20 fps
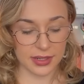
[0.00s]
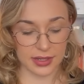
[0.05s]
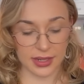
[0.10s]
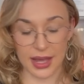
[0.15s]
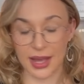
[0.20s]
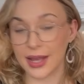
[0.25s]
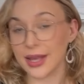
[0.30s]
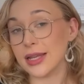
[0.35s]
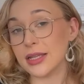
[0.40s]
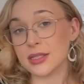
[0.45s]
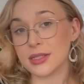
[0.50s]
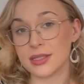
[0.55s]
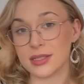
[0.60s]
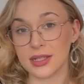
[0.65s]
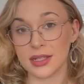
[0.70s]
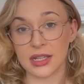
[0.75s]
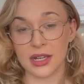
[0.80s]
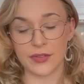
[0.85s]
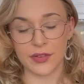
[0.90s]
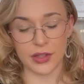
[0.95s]
And that is
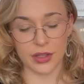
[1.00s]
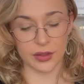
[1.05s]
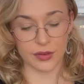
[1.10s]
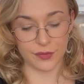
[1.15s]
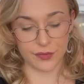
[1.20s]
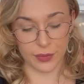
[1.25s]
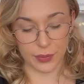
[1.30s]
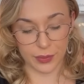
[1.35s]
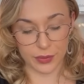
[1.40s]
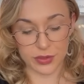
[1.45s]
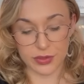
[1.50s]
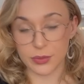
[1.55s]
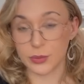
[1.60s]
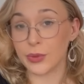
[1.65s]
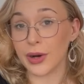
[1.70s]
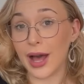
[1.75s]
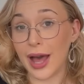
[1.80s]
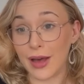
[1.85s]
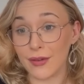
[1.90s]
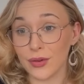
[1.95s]
significant for
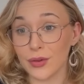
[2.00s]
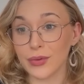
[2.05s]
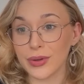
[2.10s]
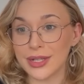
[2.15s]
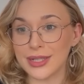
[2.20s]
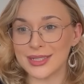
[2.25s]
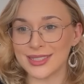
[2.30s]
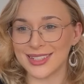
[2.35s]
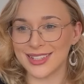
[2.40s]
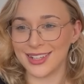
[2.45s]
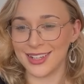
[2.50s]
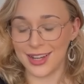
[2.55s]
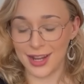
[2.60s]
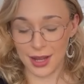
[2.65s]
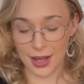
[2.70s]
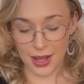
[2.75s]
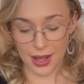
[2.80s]
whatever reason.